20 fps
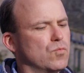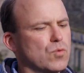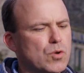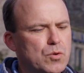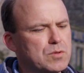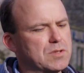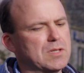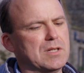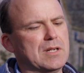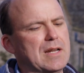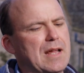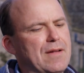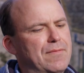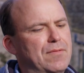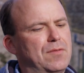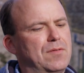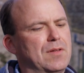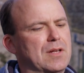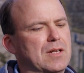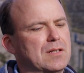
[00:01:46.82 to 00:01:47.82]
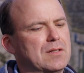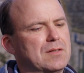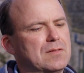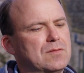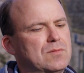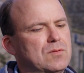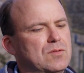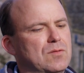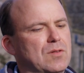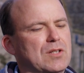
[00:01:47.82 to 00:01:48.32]
rooted in everything
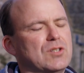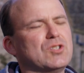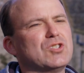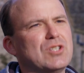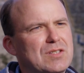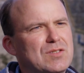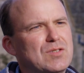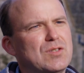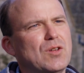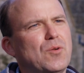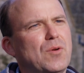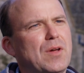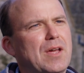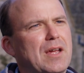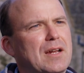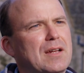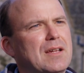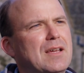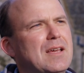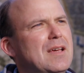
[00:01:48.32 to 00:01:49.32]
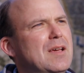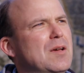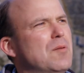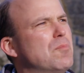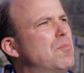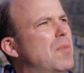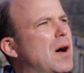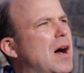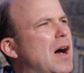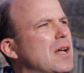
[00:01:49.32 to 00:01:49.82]
that she's doing
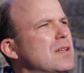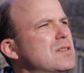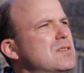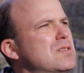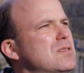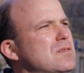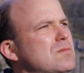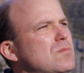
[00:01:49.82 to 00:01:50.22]
but